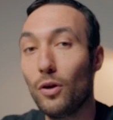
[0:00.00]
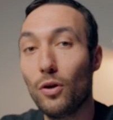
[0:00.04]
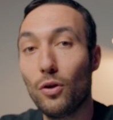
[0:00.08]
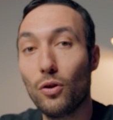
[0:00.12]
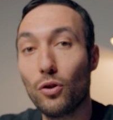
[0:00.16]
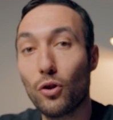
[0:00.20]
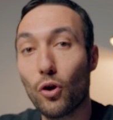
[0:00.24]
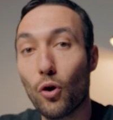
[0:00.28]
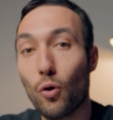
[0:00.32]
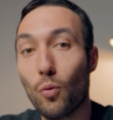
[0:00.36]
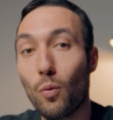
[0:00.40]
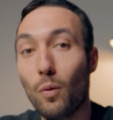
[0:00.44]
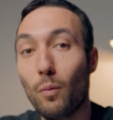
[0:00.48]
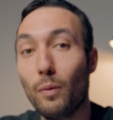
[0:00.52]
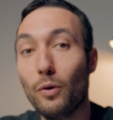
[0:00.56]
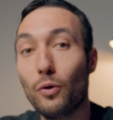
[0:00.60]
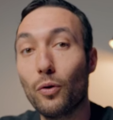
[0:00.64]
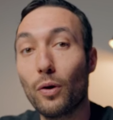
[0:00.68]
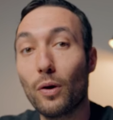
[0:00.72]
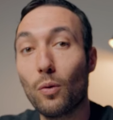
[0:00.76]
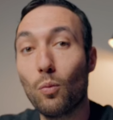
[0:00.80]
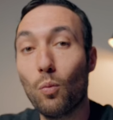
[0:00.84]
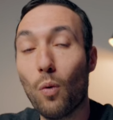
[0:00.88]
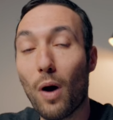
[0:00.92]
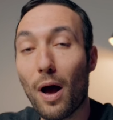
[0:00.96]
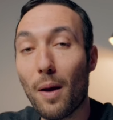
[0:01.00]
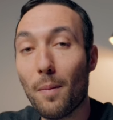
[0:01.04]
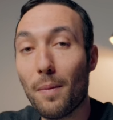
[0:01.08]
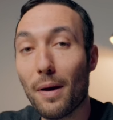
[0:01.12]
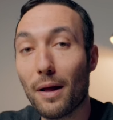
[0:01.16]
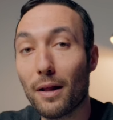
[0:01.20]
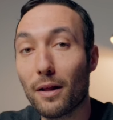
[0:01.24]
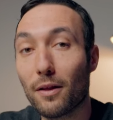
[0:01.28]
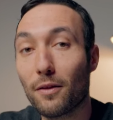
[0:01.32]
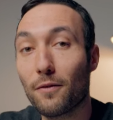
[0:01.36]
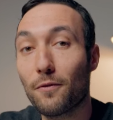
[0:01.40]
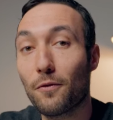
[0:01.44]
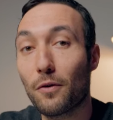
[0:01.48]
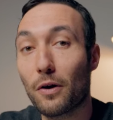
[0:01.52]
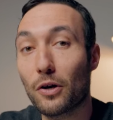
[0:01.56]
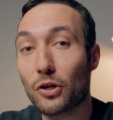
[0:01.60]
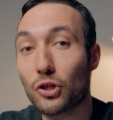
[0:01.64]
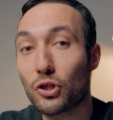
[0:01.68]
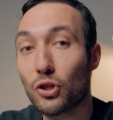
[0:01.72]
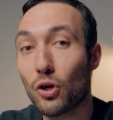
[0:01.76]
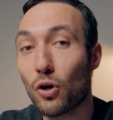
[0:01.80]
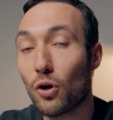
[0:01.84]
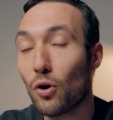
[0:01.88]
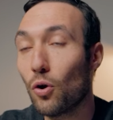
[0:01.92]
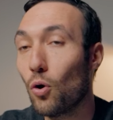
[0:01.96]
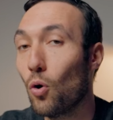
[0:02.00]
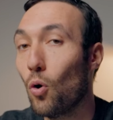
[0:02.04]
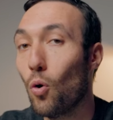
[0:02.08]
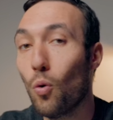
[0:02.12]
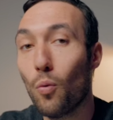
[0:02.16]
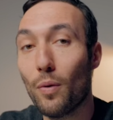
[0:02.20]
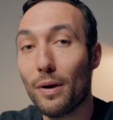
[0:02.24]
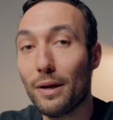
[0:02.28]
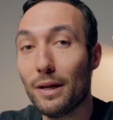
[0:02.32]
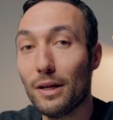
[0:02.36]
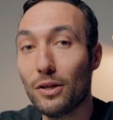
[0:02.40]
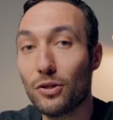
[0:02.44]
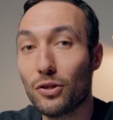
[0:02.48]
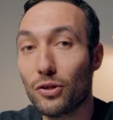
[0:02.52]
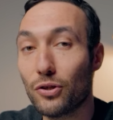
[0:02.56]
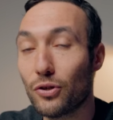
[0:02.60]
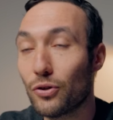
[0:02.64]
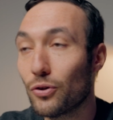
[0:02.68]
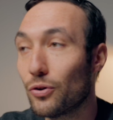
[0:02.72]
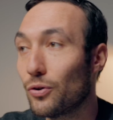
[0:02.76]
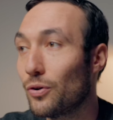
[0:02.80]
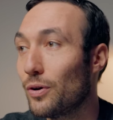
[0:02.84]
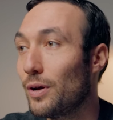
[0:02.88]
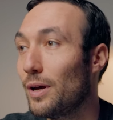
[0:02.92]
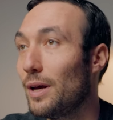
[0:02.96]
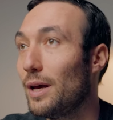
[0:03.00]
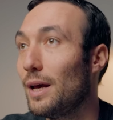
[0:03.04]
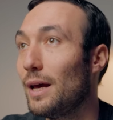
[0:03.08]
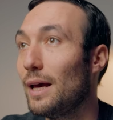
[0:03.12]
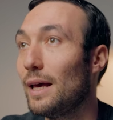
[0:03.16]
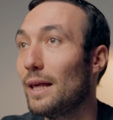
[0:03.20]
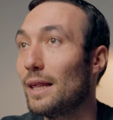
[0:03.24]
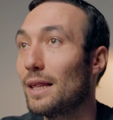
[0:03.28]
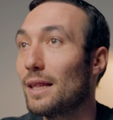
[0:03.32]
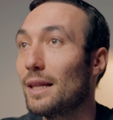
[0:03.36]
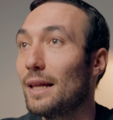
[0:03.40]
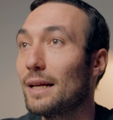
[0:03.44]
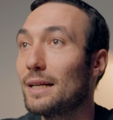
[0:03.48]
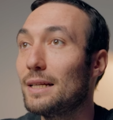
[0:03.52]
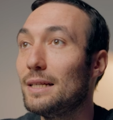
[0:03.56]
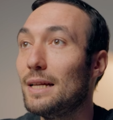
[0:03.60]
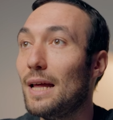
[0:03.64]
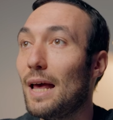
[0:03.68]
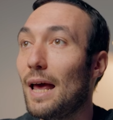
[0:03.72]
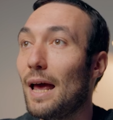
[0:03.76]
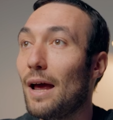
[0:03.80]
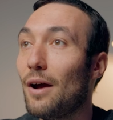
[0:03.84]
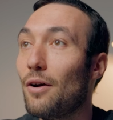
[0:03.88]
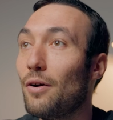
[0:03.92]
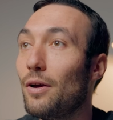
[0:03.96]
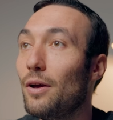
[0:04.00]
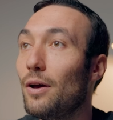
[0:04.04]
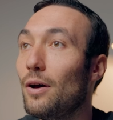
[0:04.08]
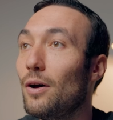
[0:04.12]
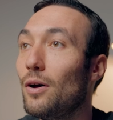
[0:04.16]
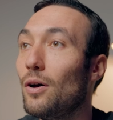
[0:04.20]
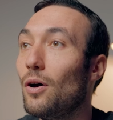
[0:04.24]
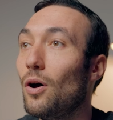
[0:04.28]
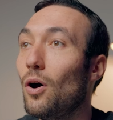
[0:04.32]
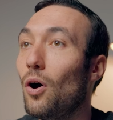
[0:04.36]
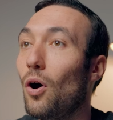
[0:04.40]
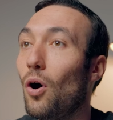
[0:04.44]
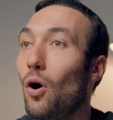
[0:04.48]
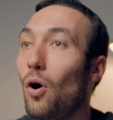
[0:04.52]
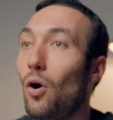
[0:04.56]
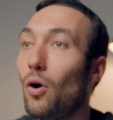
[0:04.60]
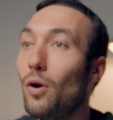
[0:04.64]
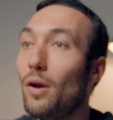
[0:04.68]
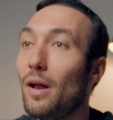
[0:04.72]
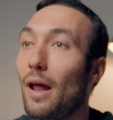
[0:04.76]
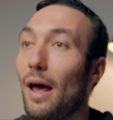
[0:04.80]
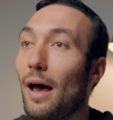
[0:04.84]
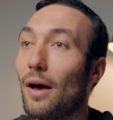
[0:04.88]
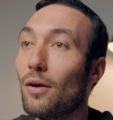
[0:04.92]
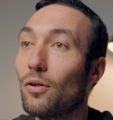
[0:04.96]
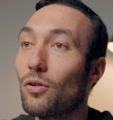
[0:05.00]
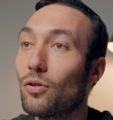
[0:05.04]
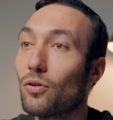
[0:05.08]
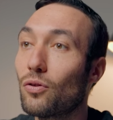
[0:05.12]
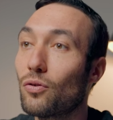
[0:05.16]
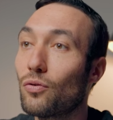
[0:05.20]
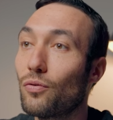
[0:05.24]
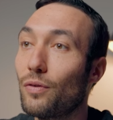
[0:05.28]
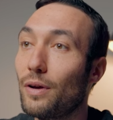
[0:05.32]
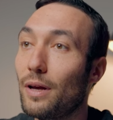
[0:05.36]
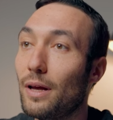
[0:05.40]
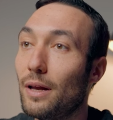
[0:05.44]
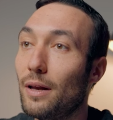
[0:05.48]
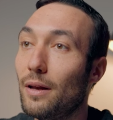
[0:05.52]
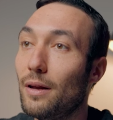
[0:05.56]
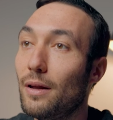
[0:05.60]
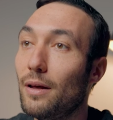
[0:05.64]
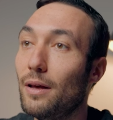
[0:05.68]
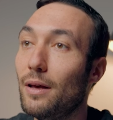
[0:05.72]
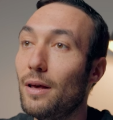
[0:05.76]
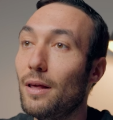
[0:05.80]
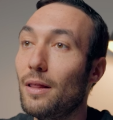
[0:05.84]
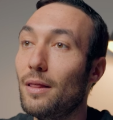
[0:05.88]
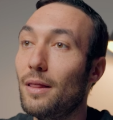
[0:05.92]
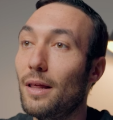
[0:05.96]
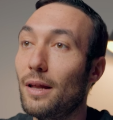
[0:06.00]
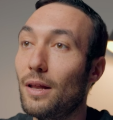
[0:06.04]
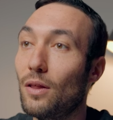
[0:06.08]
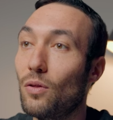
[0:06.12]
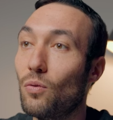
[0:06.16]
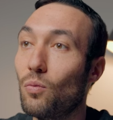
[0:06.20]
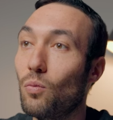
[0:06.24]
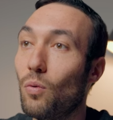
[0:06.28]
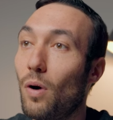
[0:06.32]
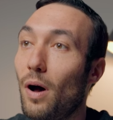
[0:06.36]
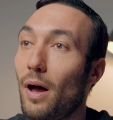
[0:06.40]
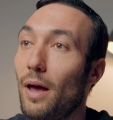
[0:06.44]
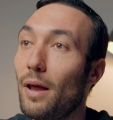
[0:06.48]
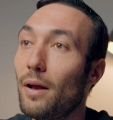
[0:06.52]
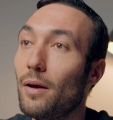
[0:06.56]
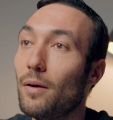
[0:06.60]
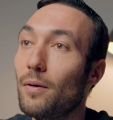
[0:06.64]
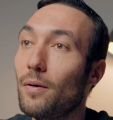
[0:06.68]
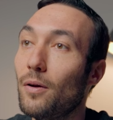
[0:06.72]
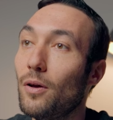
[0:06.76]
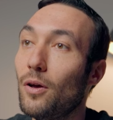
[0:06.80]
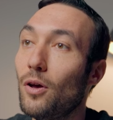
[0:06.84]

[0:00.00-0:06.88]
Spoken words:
So when we're doing white balance for our shot, all we need to do is select an area on our screen that is white.